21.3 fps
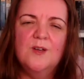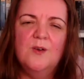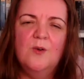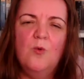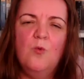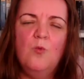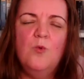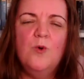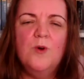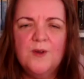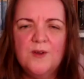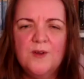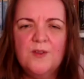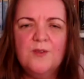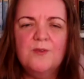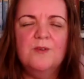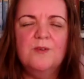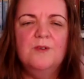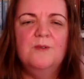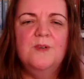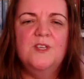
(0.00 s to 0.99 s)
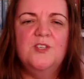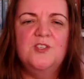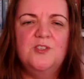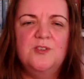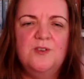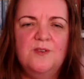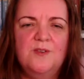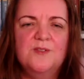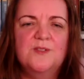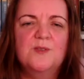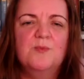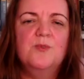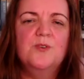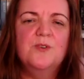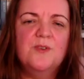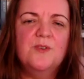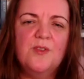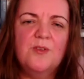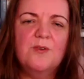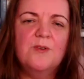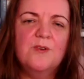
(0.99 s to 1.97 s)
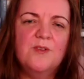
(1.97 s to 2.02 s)
work through issues and
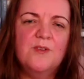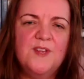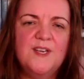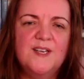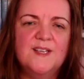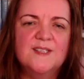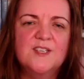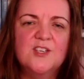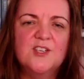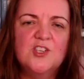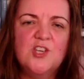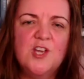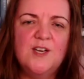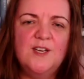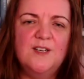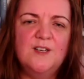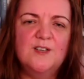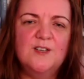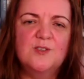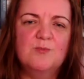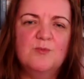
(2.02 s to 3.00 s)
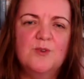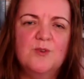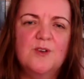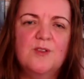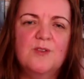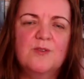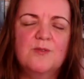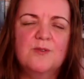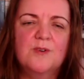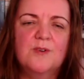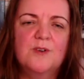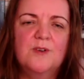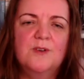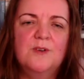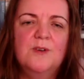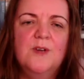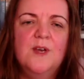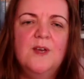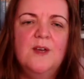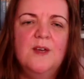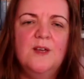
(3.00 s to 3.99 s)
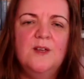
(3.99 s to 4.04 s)
work through things that she needed to work through,
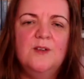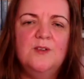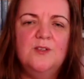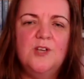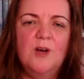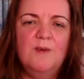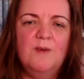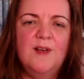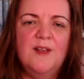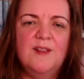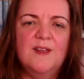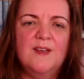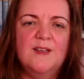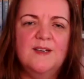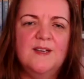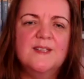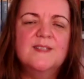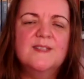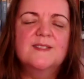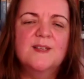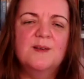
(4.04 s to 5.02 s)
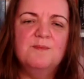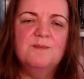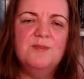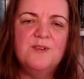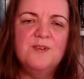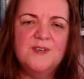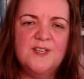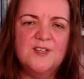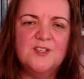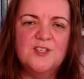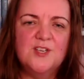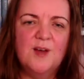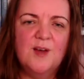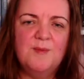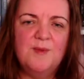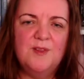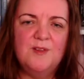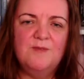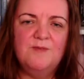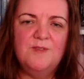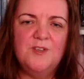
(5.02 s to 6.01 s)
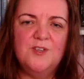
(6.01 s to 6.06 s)
knowing that at some point in time in
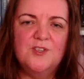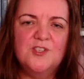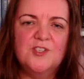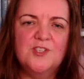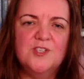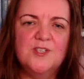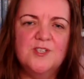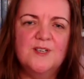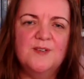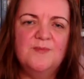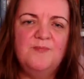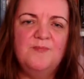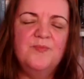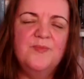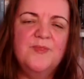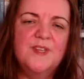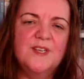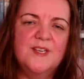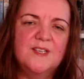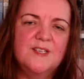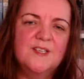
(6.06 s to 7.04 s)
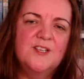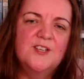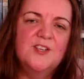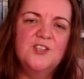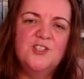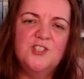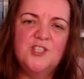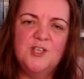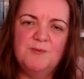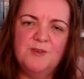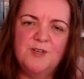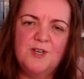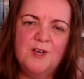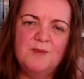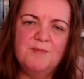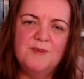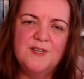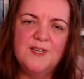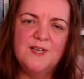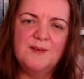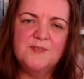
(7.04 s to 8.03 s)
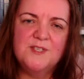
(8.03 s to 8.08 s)
the future that she would
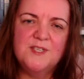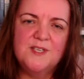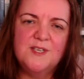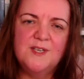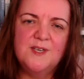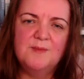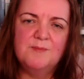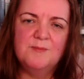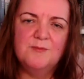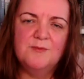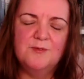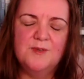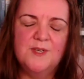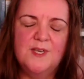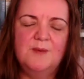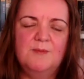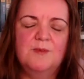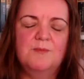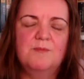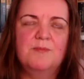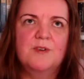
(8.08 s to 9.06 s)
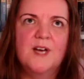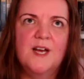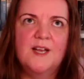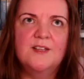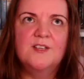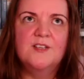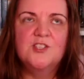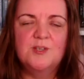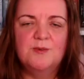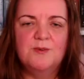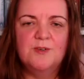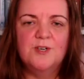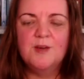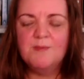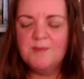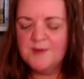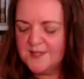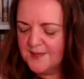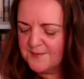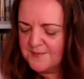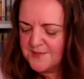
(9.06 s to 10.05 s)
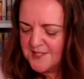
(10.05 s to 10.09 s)
open up to him, or he would pray that she would
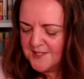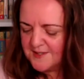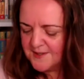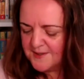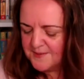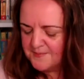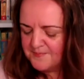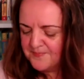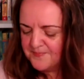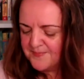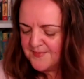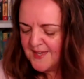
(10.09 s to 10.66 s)
open up to him.